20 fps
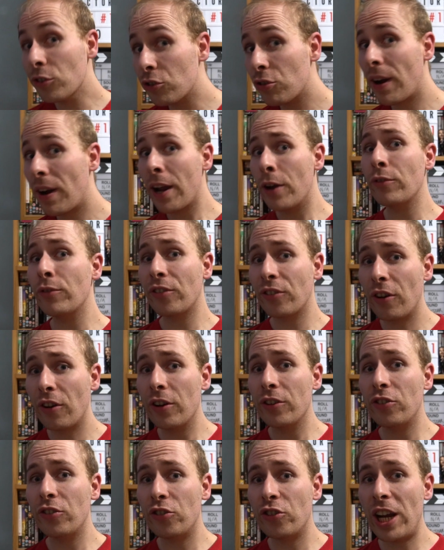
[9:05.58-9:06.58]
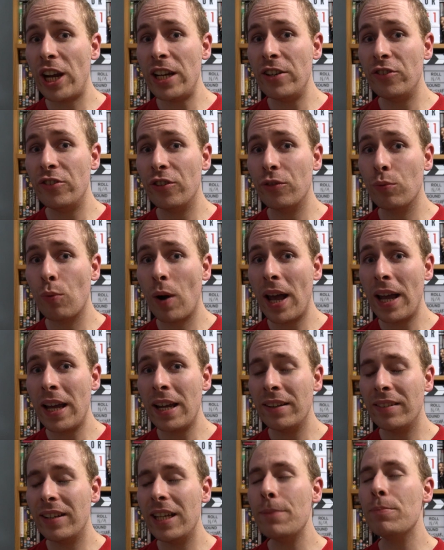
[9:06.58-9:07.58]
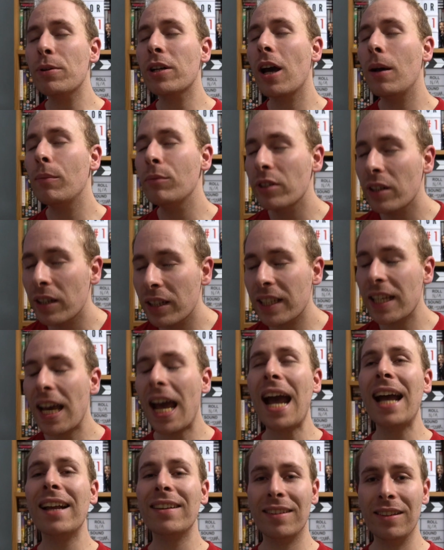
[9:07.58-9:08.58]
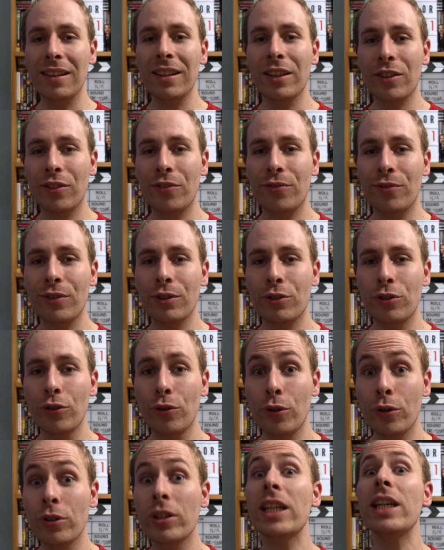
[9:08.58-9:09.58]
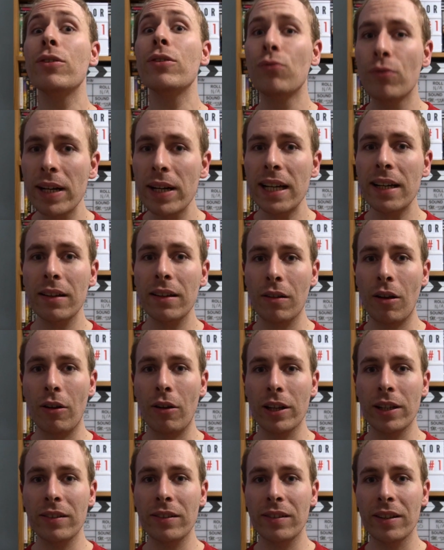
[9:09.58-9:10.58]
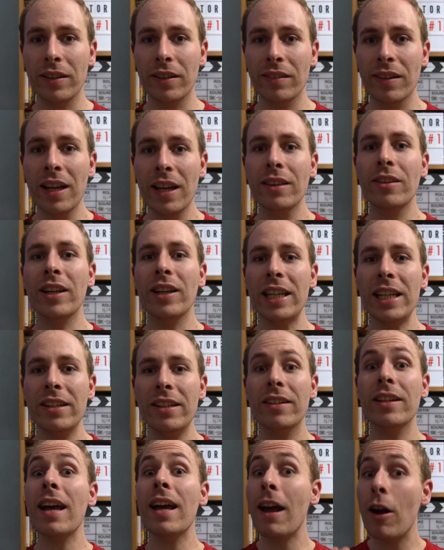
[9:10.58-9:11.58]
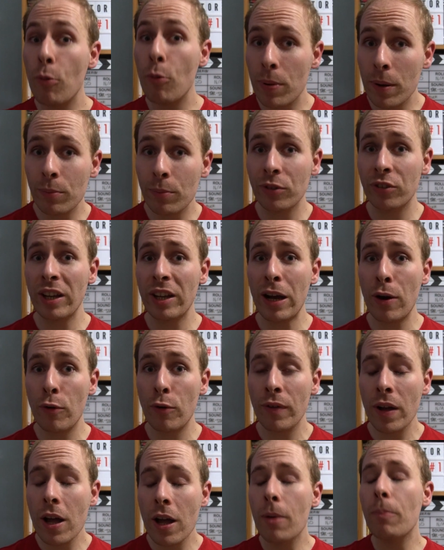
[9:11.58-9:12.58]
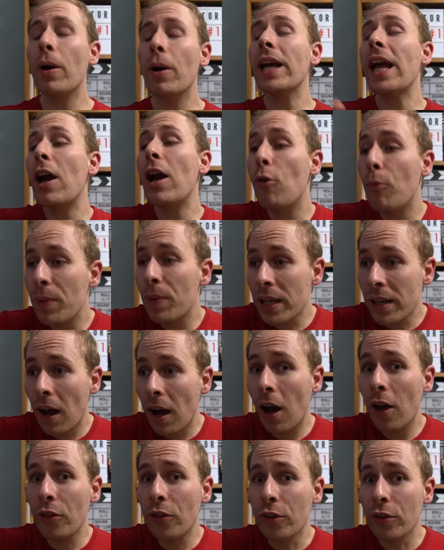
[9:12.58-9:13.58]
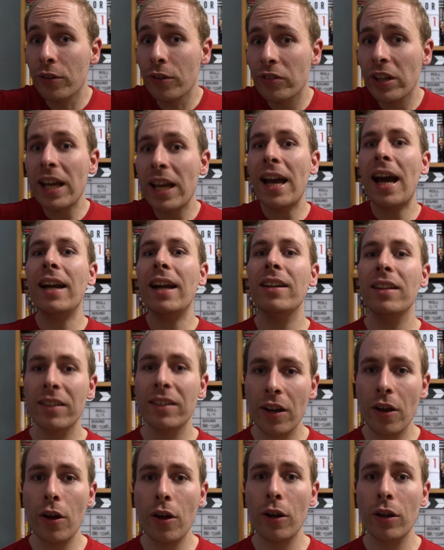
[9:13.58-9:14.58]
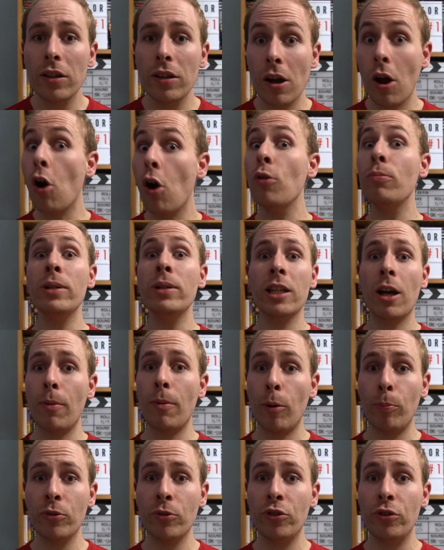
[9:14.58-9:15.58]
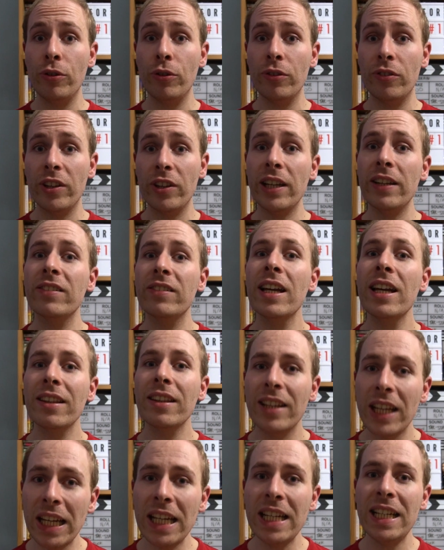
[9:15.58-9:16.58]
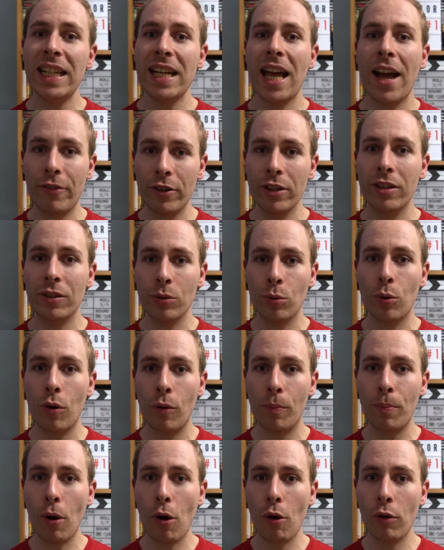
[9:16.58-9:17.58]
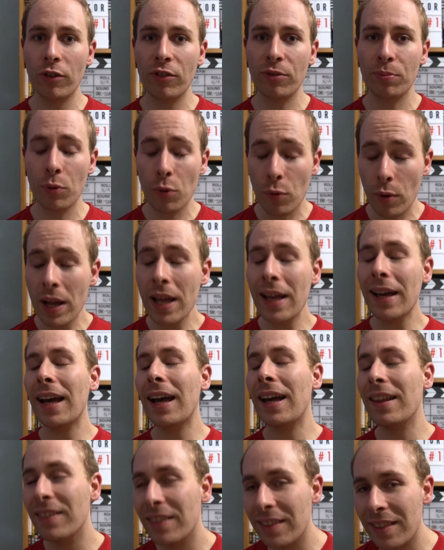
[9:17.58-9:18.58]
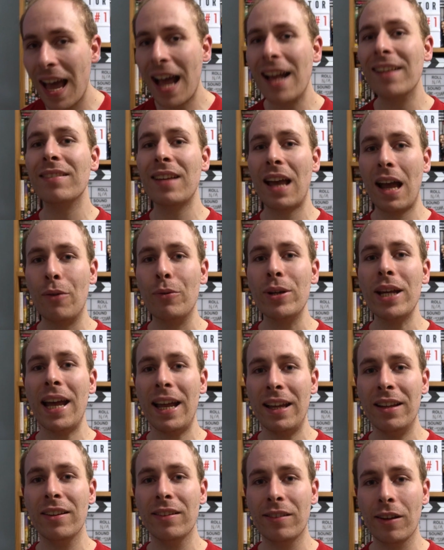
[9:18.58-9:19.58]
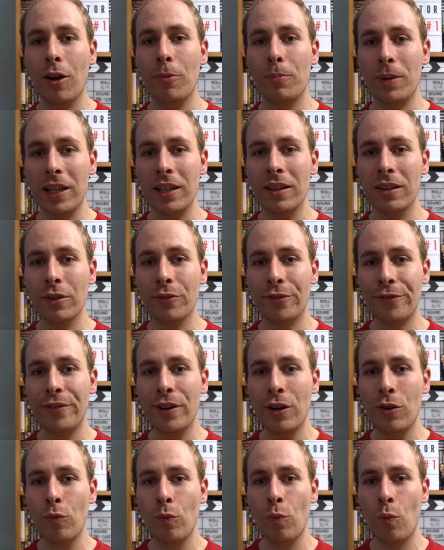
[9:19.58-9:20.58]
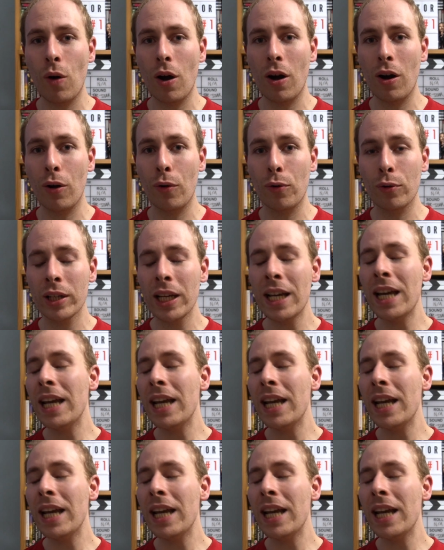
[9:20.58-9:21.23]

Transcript: Trejo decides to change his ways, he becomes a catalyst for good. He realises that he can help himself by helping others, and in turn opening up opportunities that he never thought possible, and that's how he ends up in the film world.